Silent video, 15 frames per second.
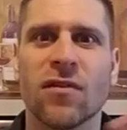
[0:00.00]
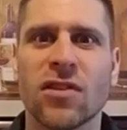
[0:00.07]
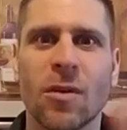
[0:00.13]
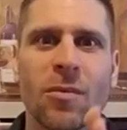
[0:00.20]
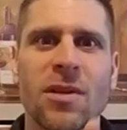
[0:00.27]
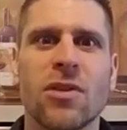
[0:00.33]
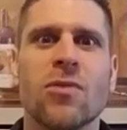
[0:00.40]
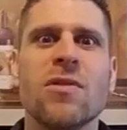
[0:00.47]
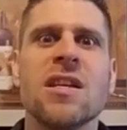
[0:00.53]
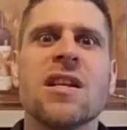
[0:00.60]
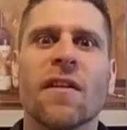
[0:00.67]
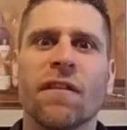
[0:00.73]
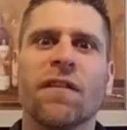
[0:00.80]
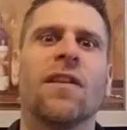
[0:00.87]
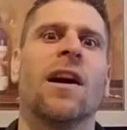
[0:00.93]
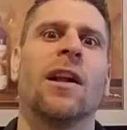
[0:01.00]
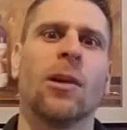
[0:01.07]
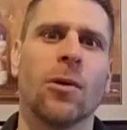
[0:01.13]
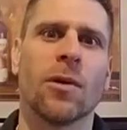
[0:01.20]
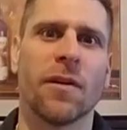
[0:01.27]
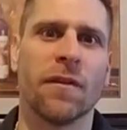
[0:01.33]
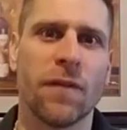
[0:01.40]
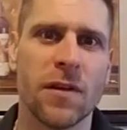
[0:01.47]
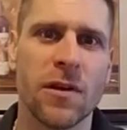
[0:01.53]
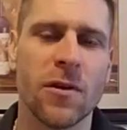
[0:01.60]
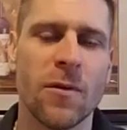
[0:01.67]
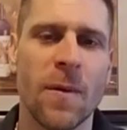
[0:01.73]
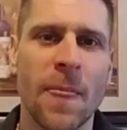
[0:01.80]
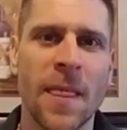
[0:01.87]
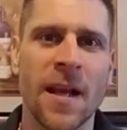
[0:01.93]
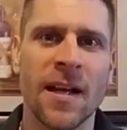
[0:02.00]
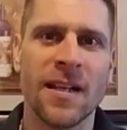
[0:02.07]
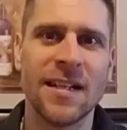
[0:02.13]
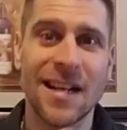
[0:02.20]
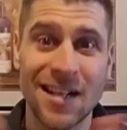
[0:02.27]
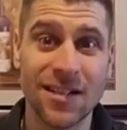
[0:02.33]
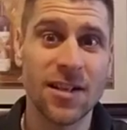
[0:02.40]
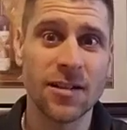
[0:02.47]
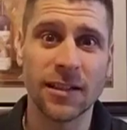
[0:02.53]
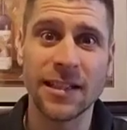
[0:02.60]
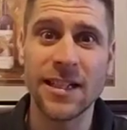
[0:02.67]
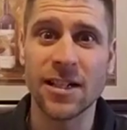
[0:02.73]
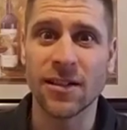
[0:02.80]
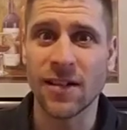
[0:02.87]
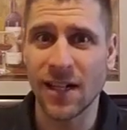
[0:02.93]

Someone you need a follower for you, not another leader.